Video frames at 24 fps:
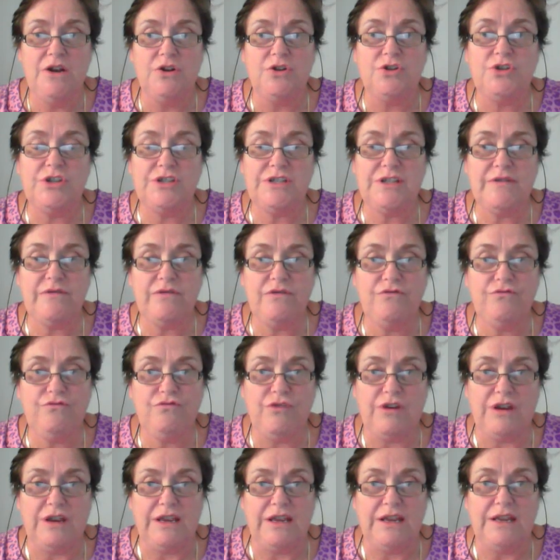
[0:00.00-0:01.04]
Look, just have a
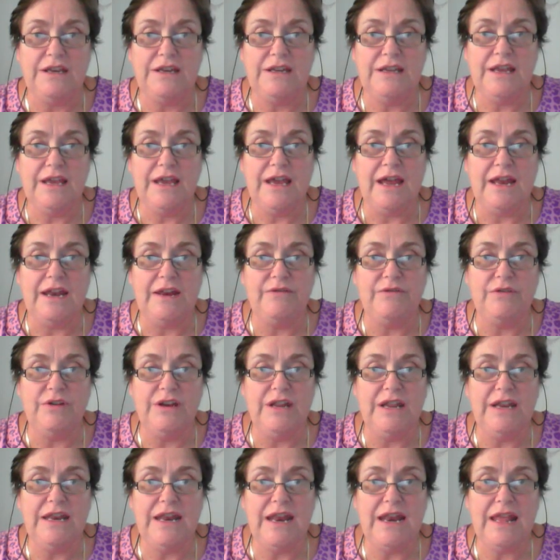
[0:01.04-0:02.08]
read, and if you
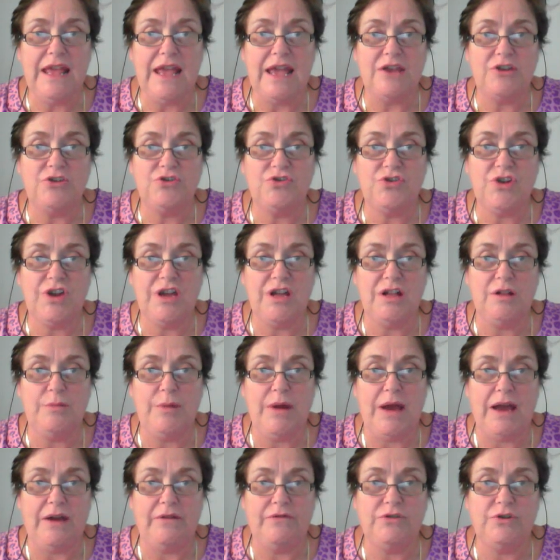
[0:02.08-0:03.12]
need any extra help
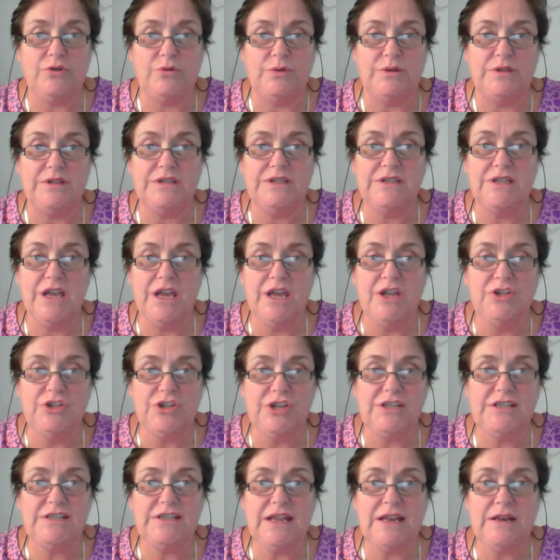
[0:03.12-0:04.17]
afterwards,
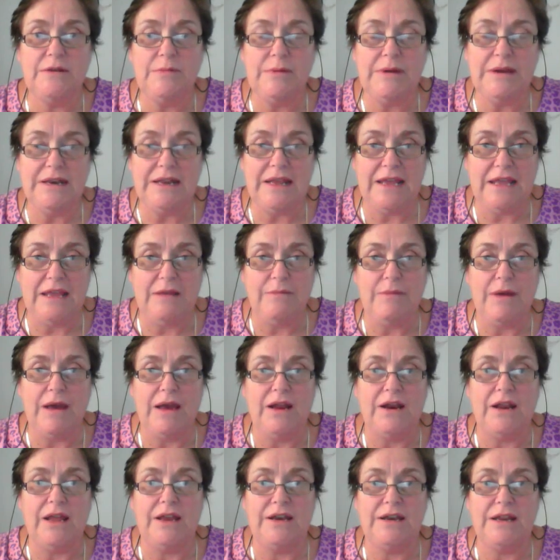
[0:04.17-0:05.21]
just send me an
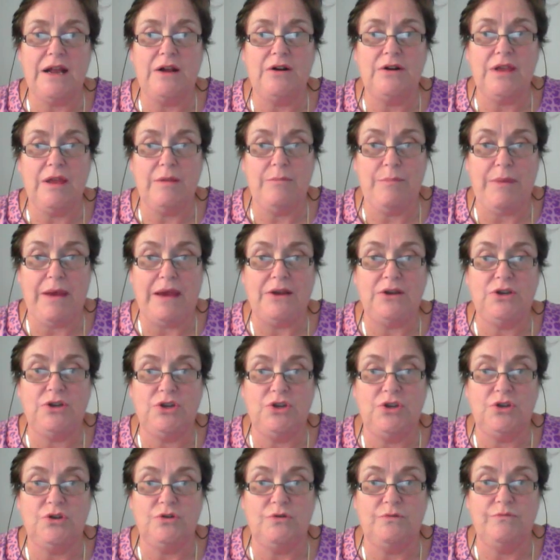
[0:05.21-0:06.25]
email and I'll get back to
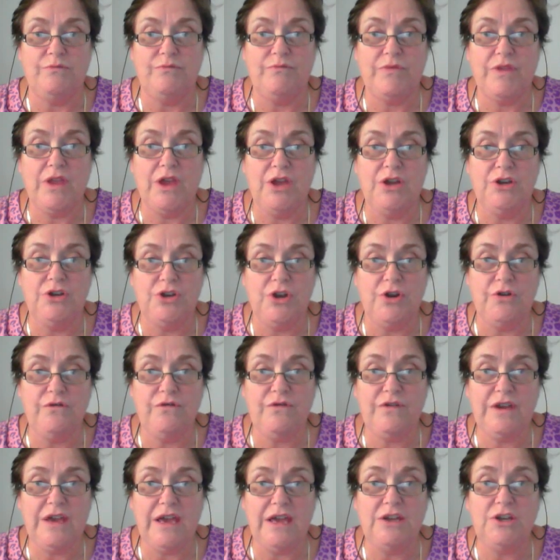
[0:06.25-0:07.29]
you. Don't
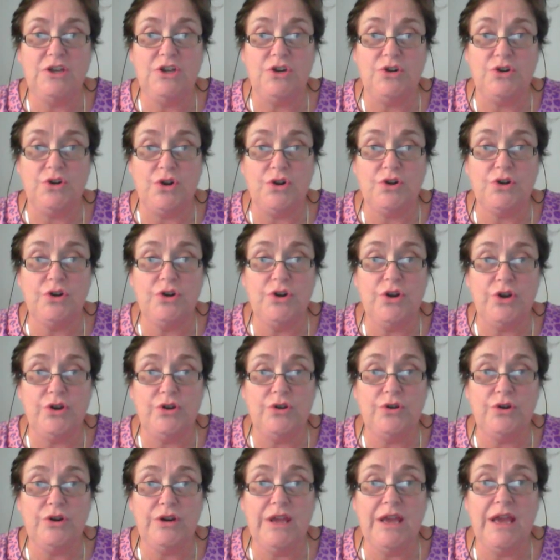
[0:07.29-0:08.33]
forget, you're not
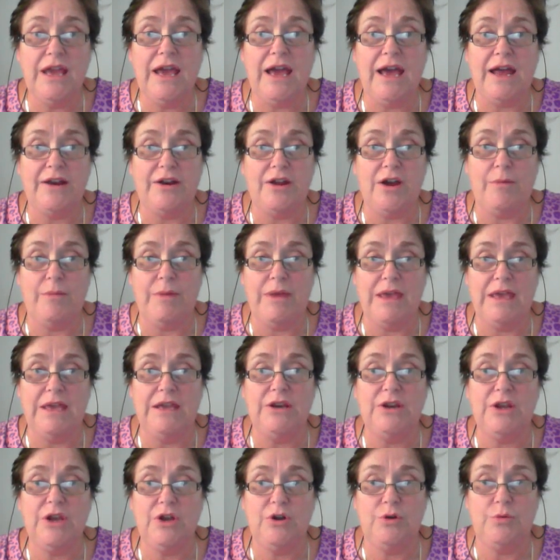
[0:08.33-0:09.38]
alone, and I'm here
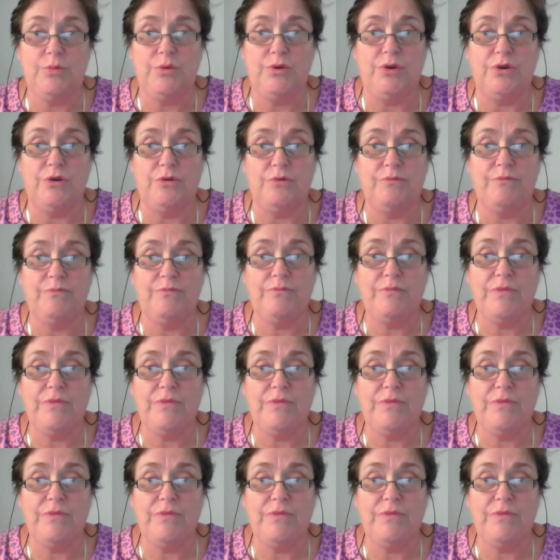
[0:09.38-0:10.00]
to help you.